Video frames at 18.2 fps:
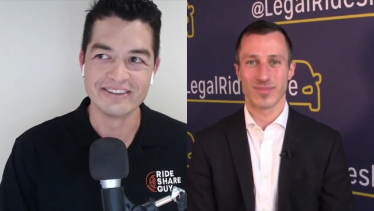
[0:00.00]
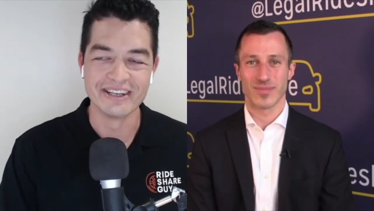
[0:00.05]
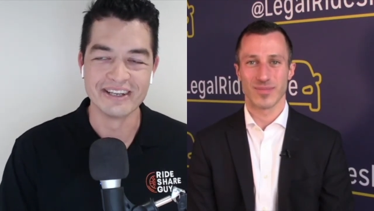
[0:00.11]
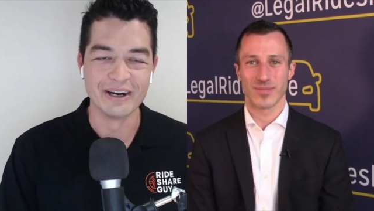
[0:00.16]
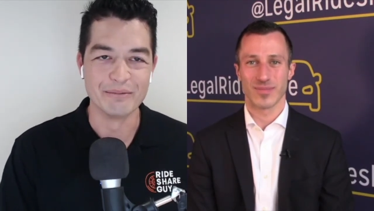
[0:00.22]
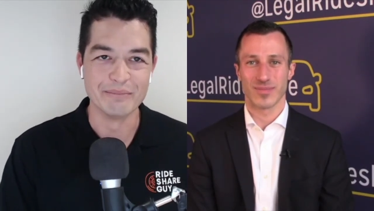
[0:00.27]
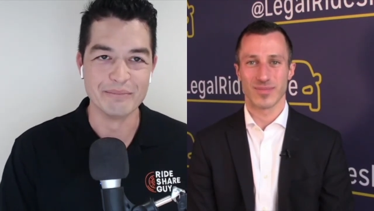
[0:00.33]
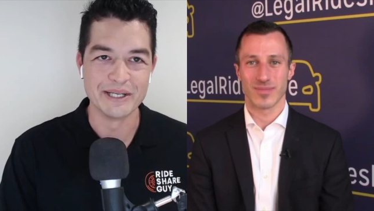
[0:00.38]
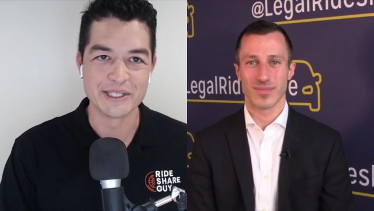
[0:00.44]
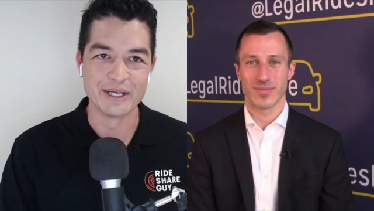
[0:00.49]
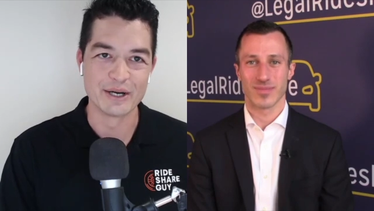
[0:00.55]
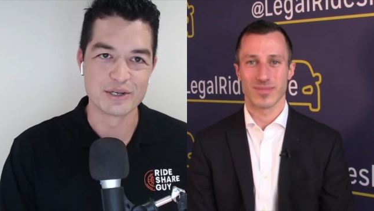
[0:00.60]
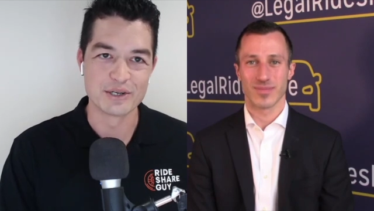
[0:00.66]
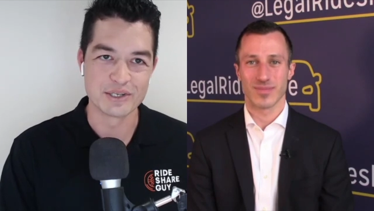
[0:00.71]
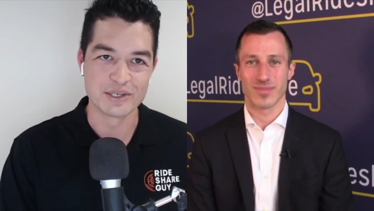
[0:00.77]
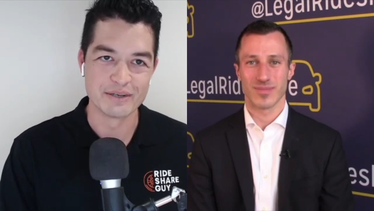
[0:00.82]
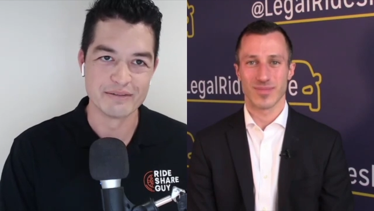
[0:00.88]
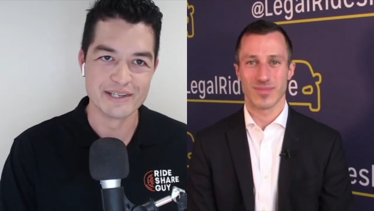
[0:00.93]
Speaker 1: can you, you know,
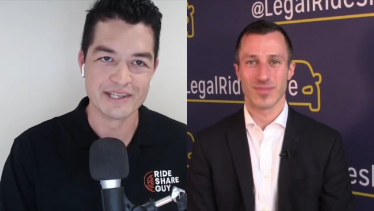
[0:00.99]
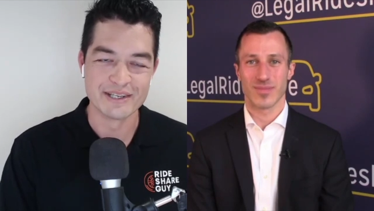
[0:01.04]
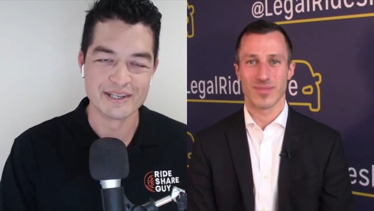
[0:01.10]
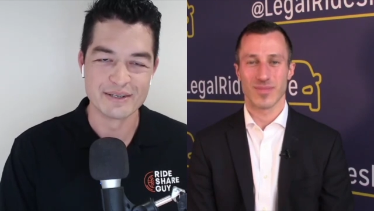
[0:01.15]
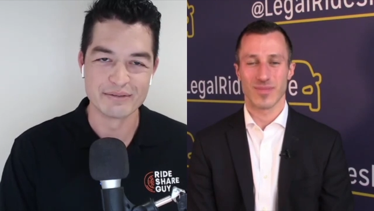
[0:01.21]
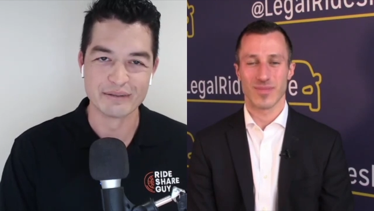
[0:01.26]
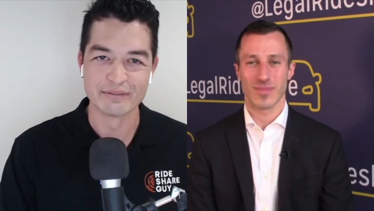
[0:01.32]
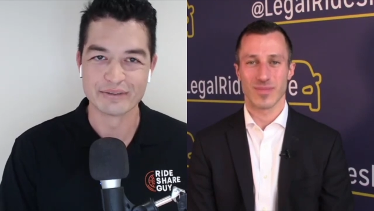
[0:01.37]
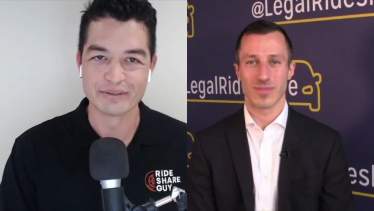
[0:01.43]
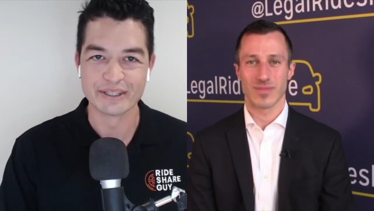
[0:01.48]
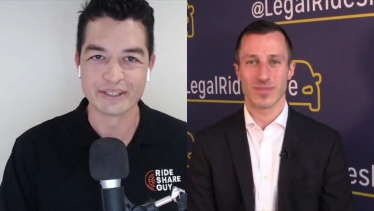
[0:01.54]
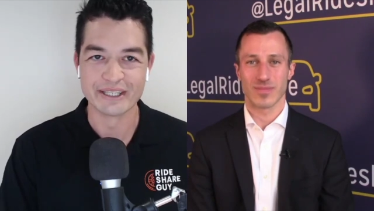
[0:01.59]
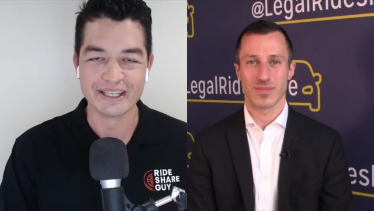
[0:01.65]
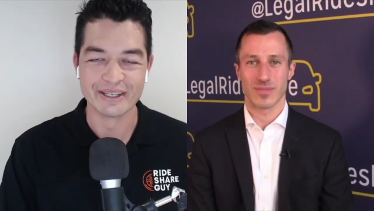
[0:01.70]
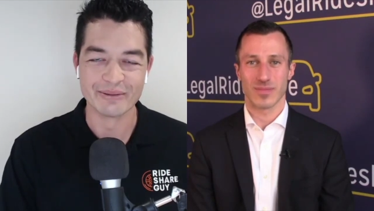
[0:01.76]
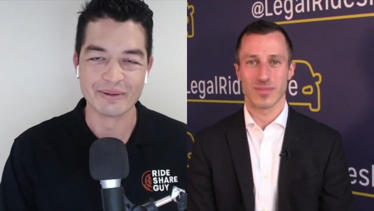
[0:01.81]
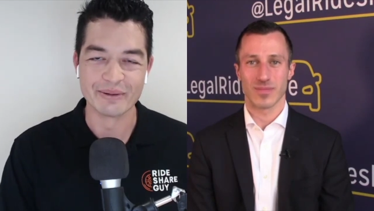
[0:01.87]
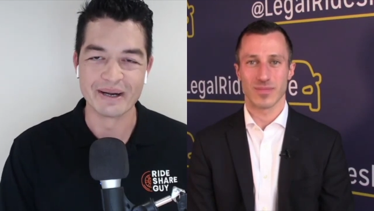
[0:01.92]
mention our services
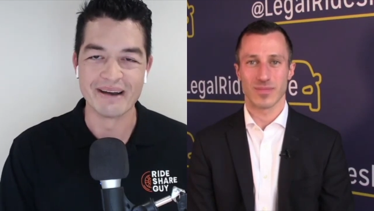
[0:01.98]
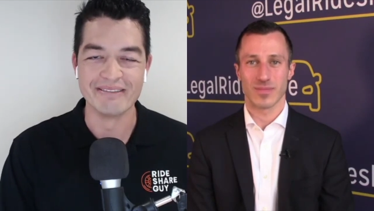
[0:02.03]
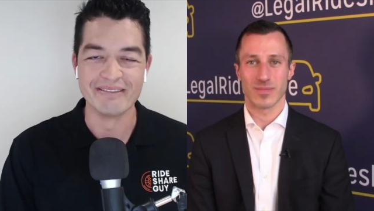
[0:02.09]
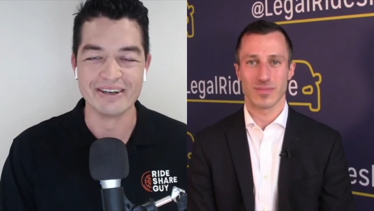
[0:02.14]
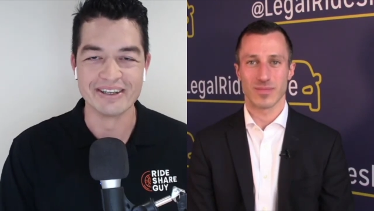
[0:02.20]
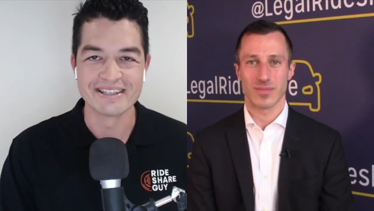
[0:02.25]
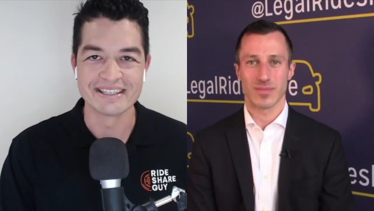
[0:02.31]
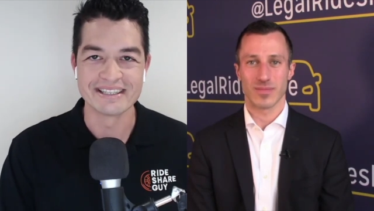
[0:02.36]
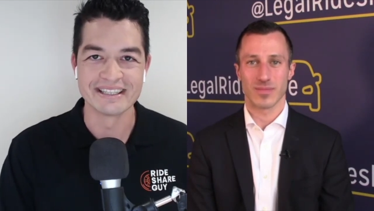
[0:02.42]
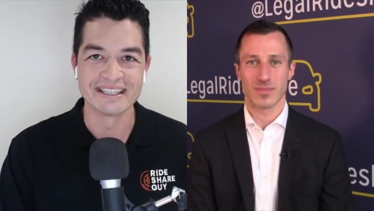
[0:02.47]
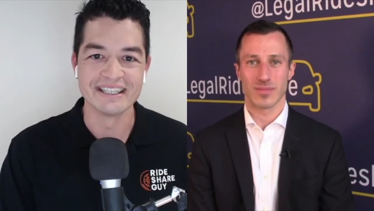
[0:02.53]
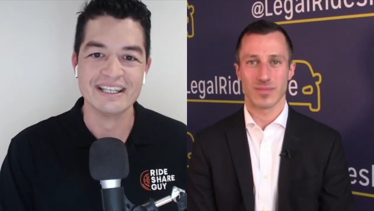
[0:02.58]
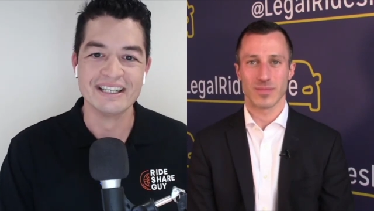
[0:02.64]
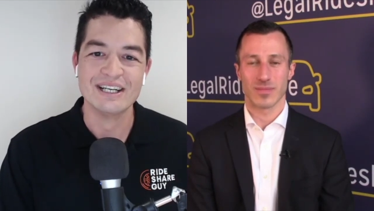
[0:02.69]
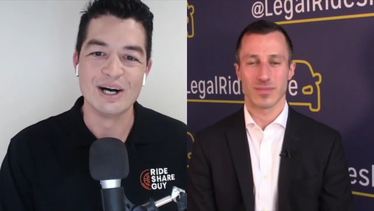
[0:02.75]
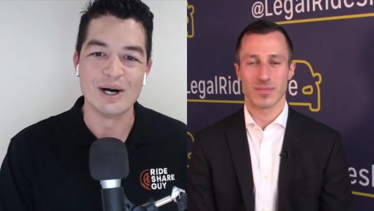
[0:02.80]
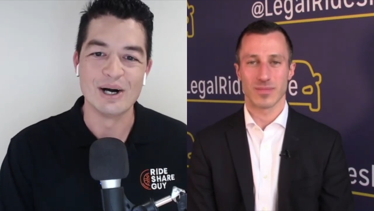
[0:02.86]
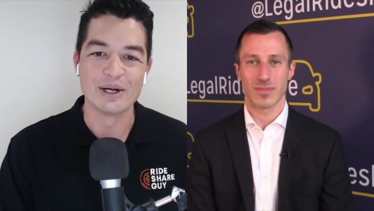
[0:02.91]
for free or whatever
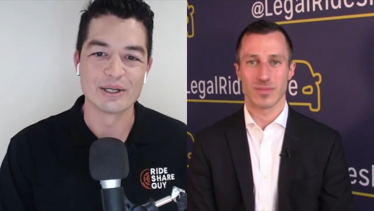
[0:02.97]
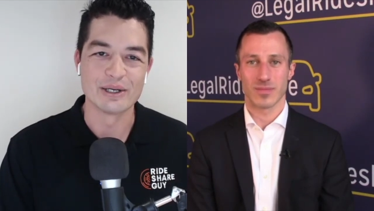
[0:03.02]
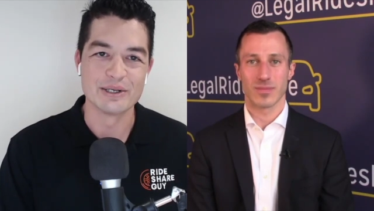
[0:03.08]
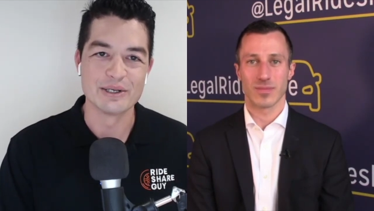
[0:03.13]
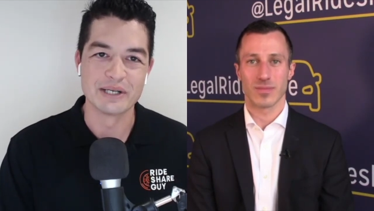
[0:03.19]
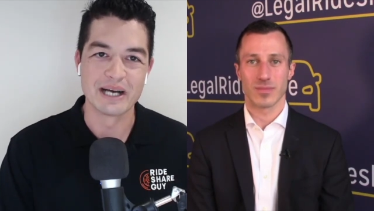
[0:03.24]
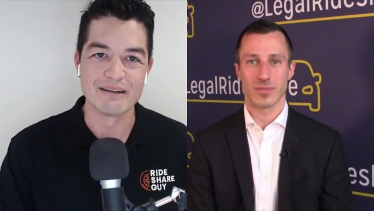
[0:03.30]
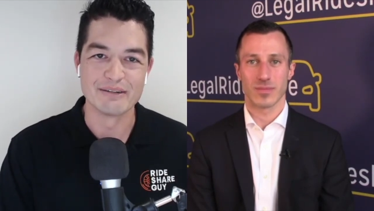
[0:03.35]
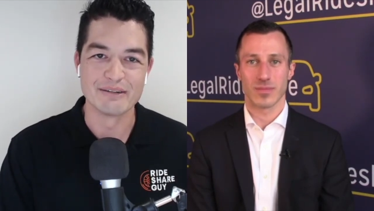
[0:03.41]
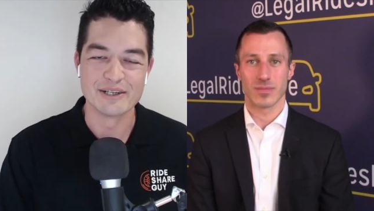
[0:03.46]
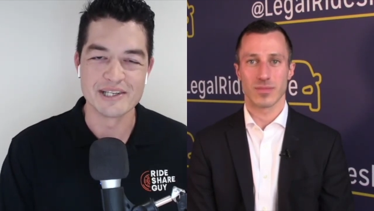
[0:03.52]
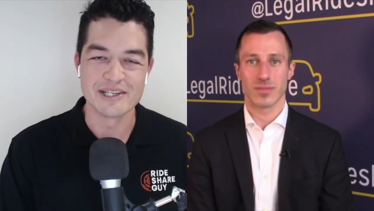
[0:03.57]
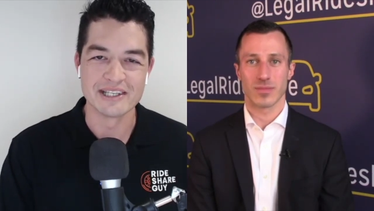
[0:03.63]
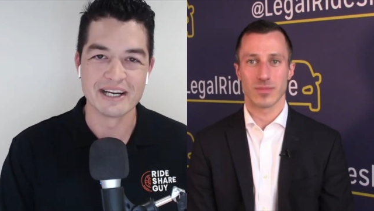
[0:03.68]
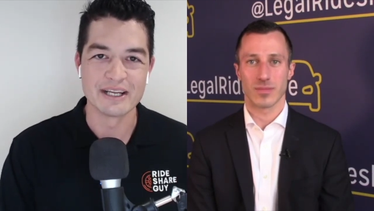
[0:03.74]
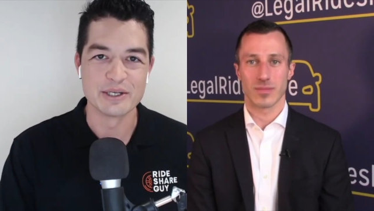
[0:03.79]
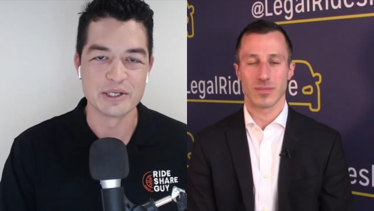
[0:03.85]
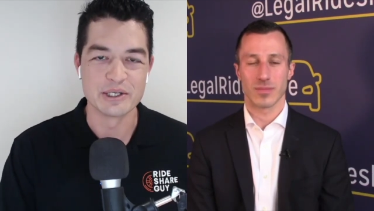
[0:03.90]
to all your
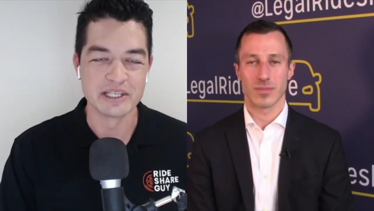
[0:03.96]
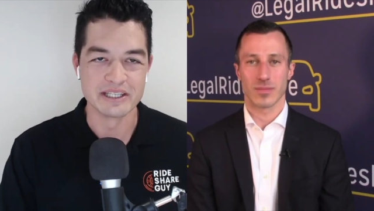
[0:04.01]
drivers?